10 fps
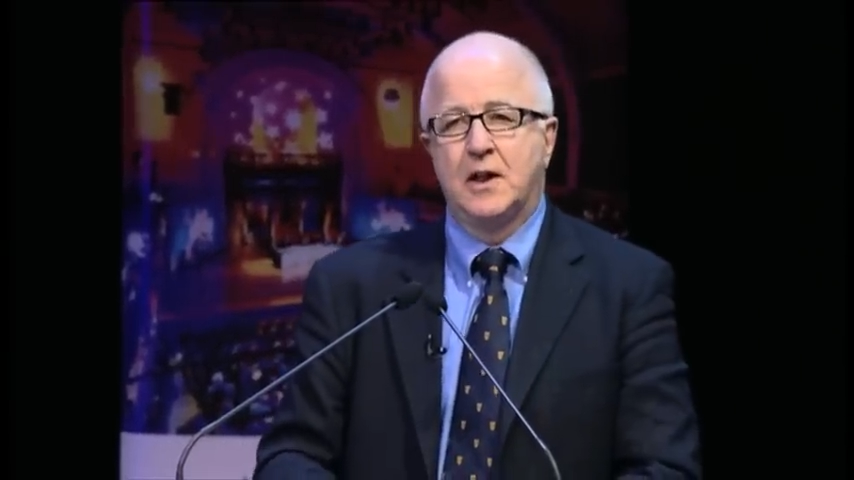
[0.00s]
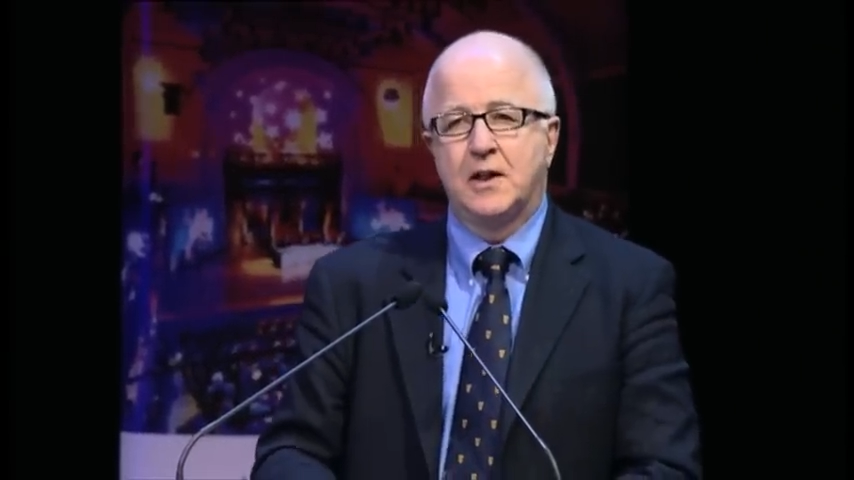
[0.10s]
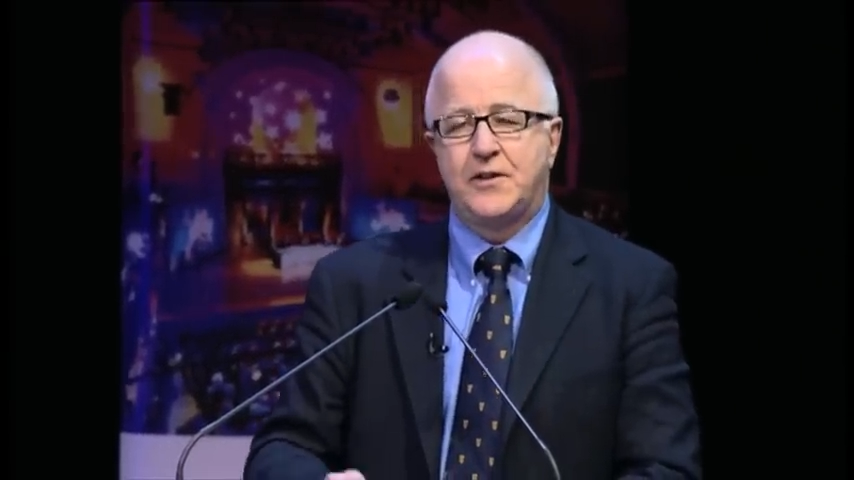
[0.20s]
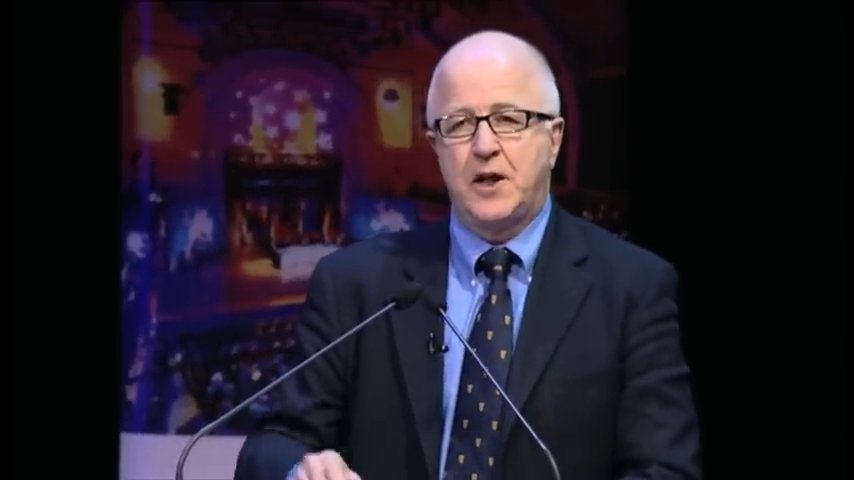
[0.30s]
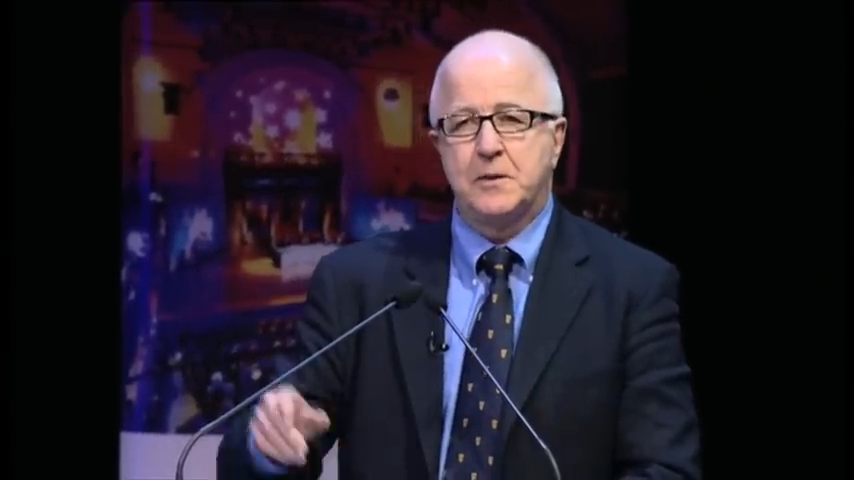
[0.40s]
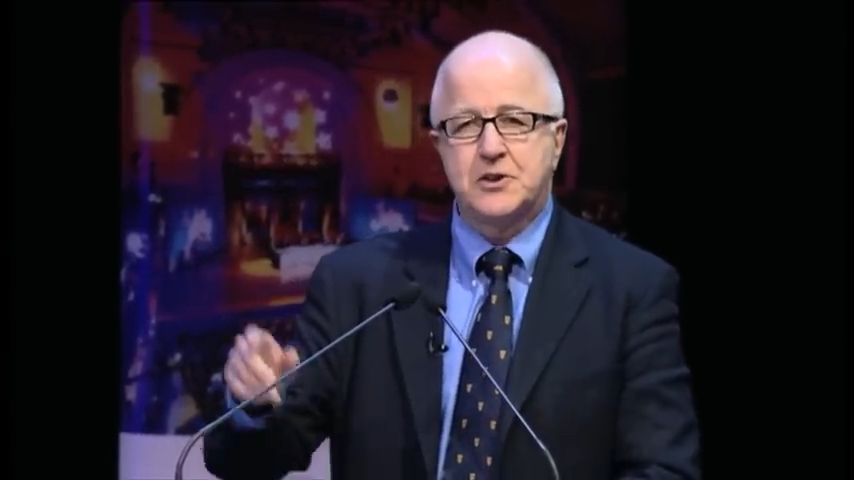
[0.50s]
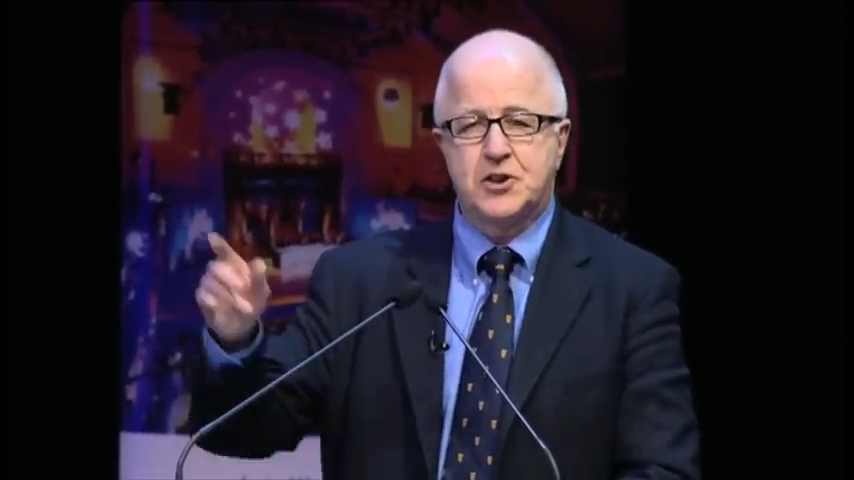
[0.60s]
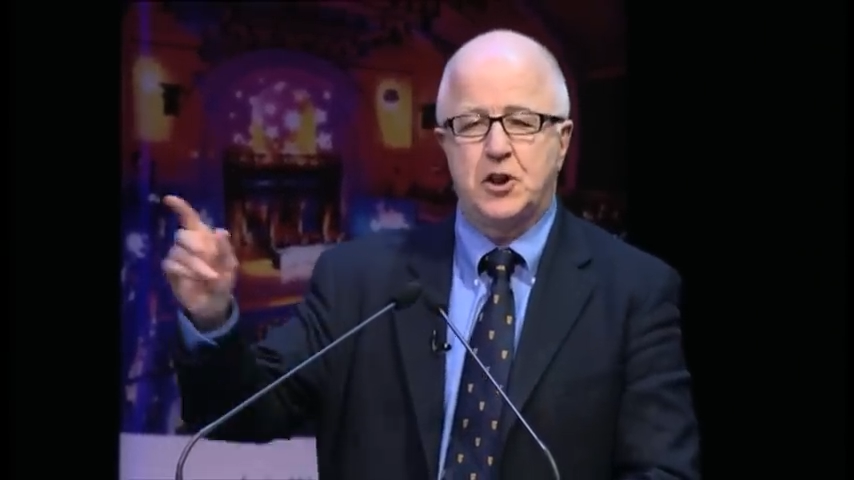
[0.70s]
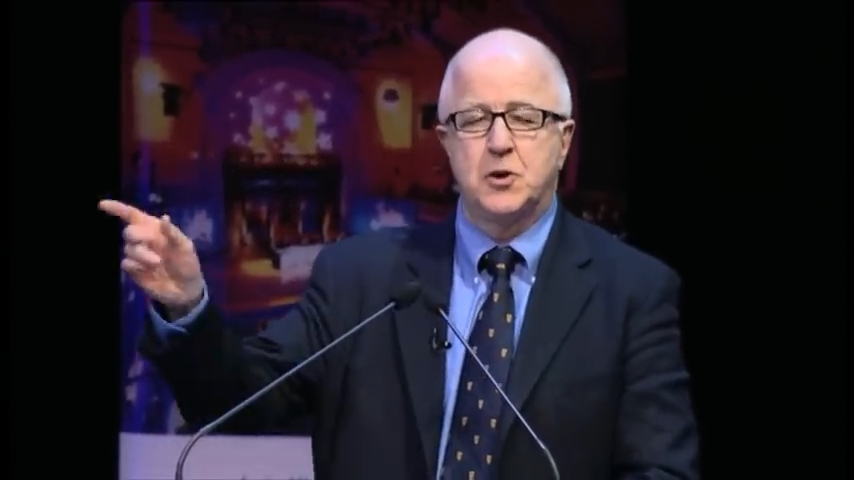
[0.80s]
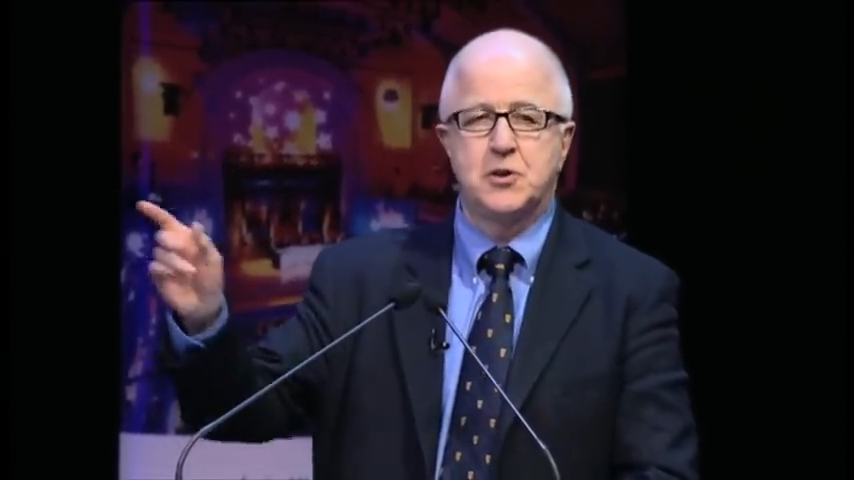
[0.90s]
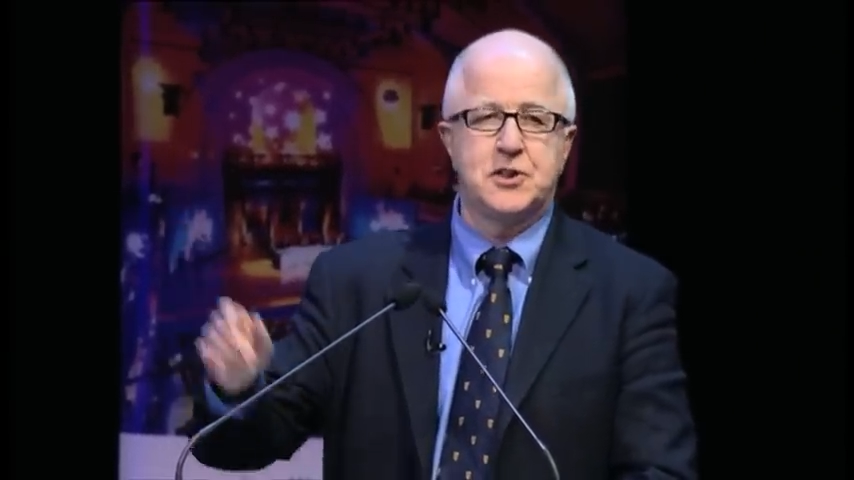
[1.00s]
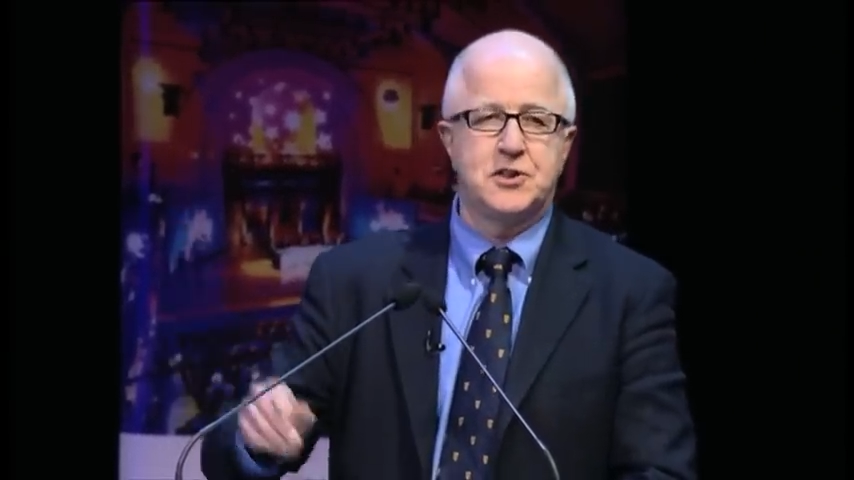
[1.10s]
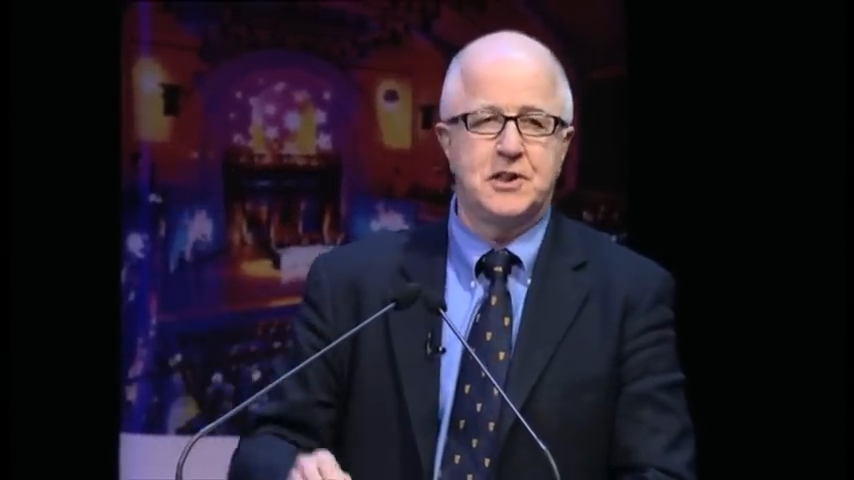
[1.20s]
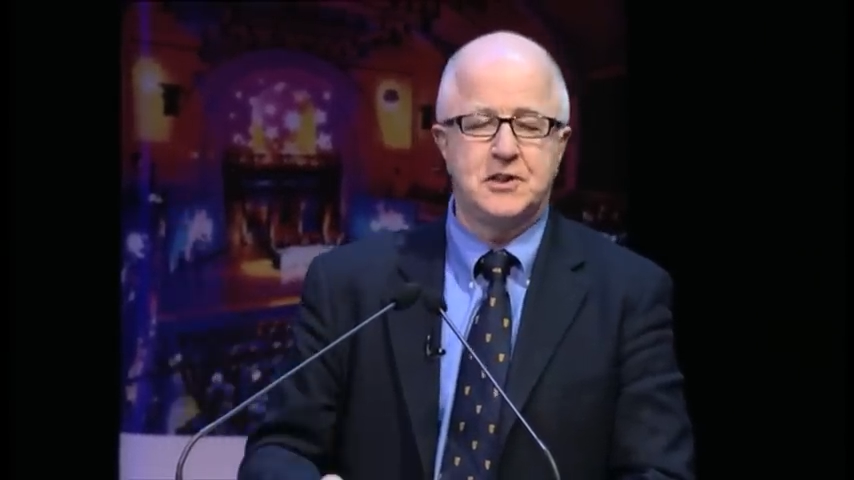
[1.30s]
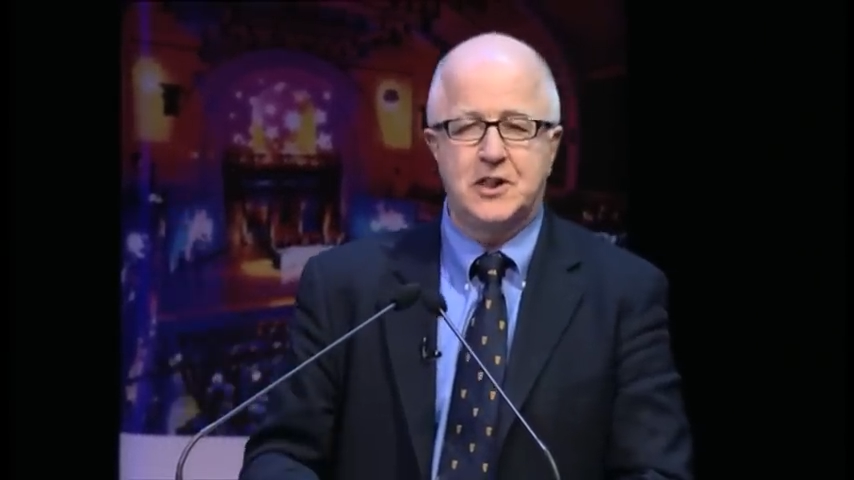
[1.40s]
there were soldiers
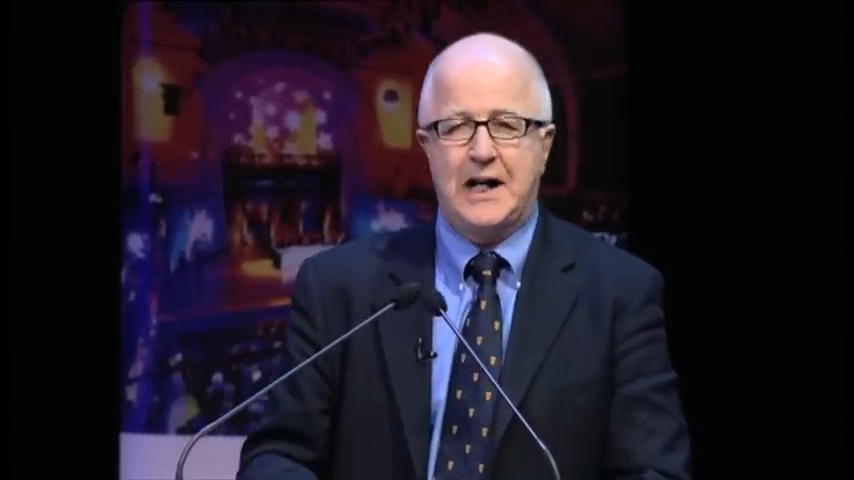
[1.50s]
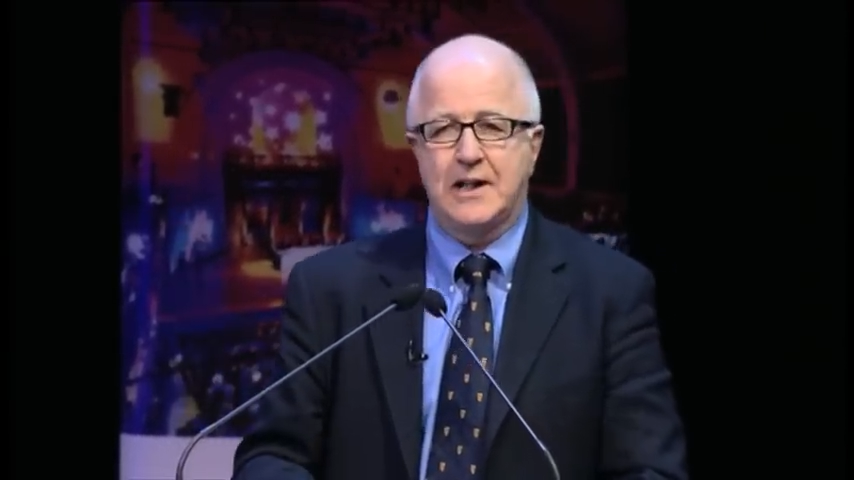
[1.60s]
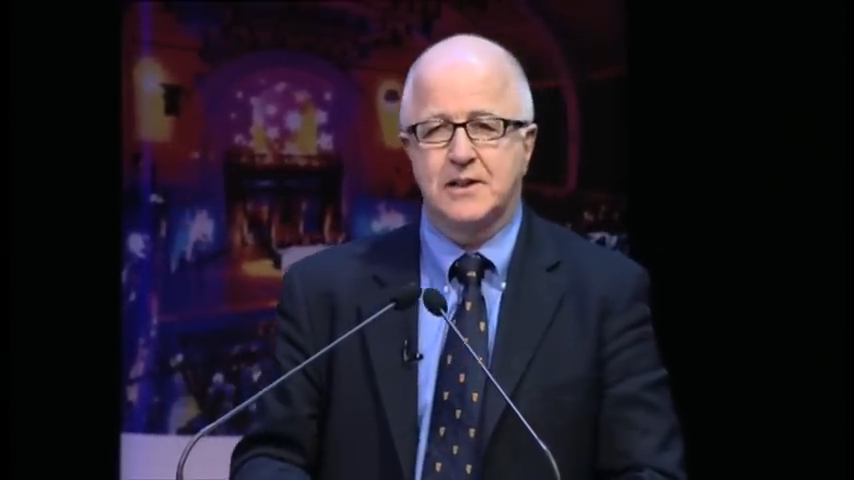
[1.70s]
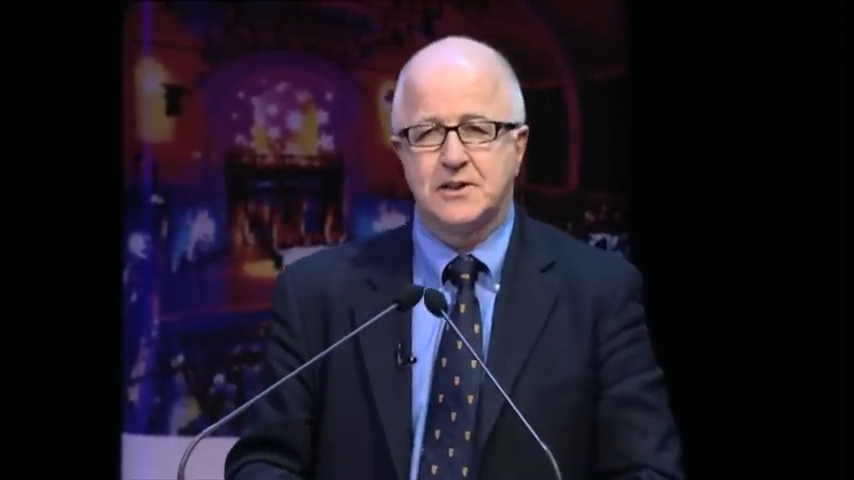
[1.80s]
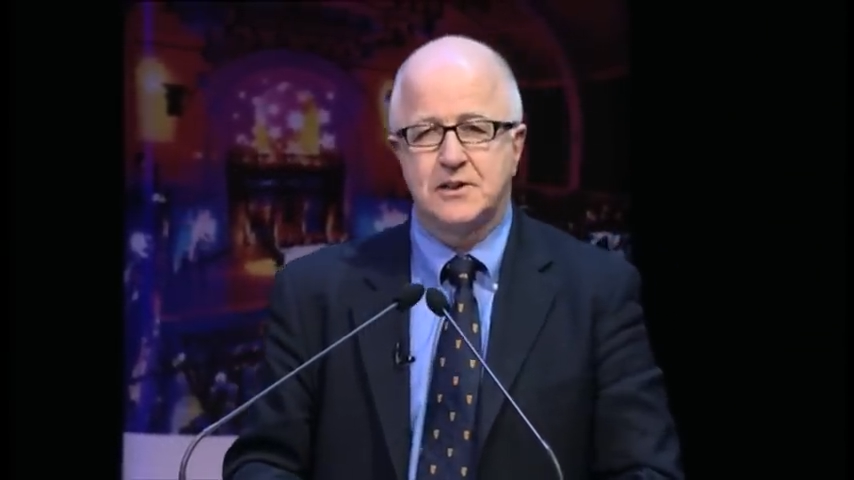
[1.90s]
in tanks in